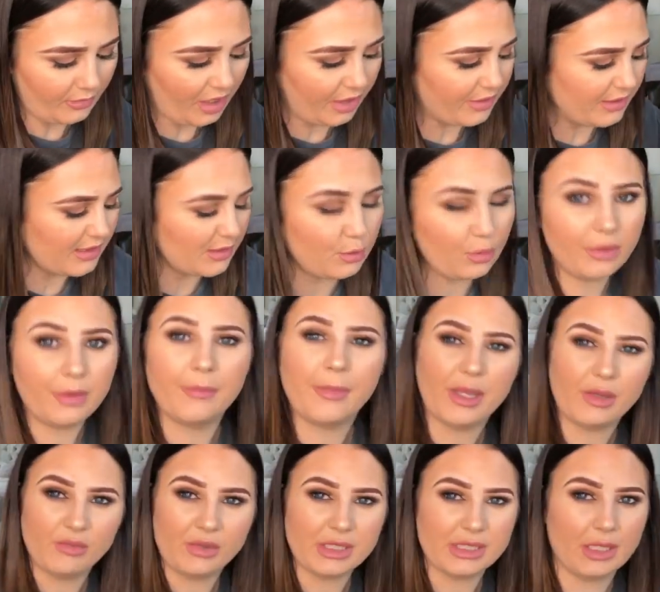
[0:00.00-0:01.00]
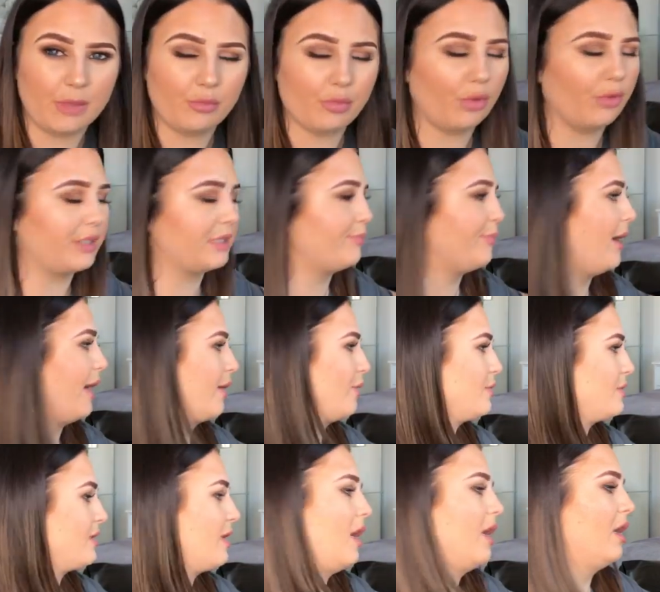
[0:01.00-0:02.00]
This is one of the main reasons I brought this bag,
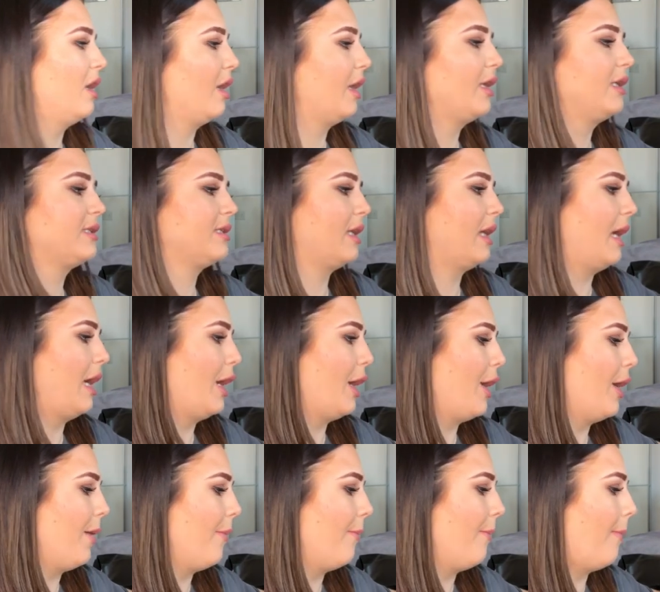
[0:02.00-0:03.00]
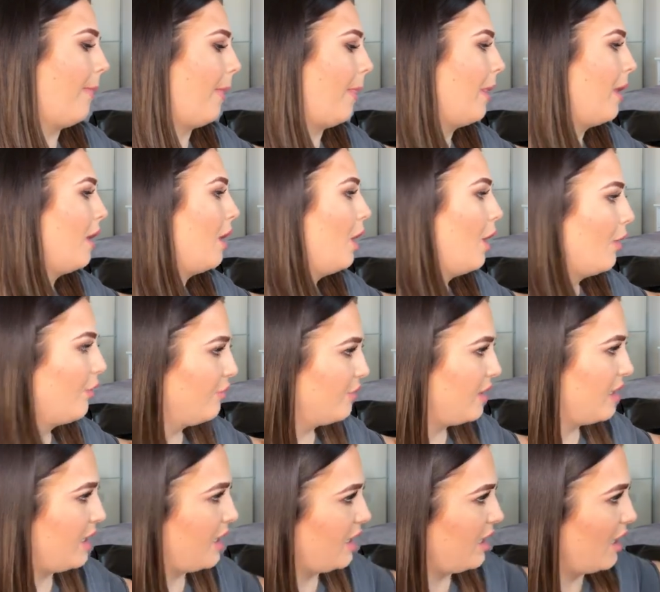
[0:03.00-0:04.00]
was that I liked
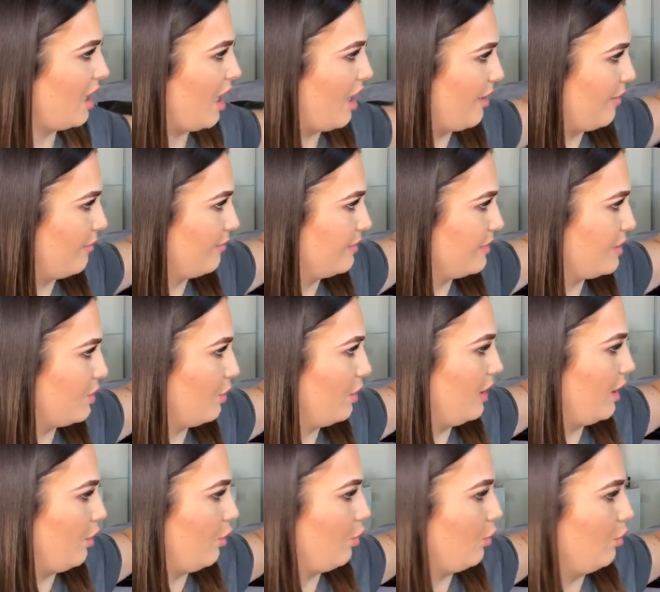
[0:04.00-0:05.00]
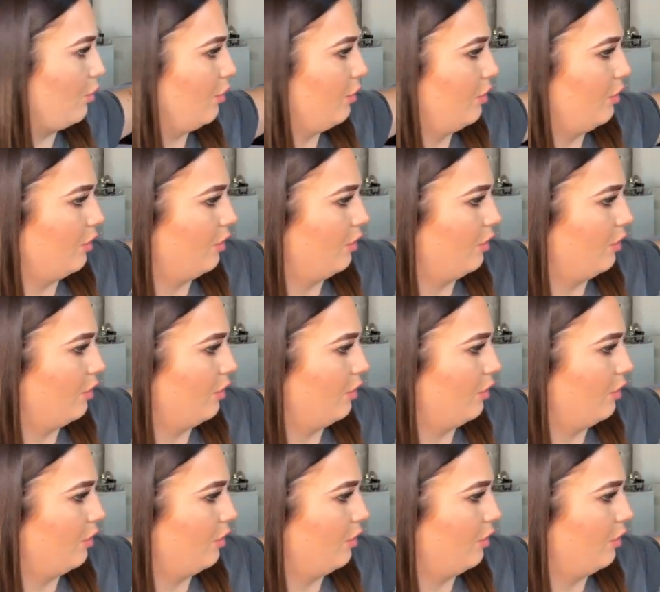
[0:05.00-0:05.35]
the sort of little